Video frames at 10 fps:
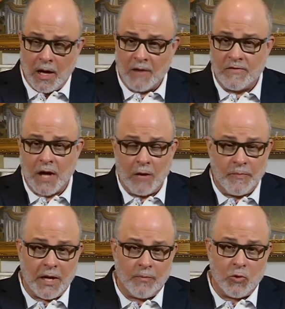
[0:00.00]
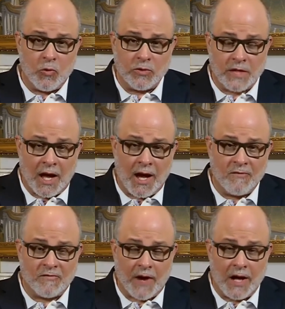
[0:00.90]
of young people who
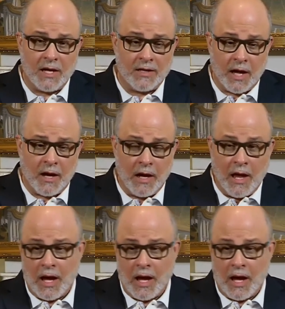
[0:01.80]
died fighting there.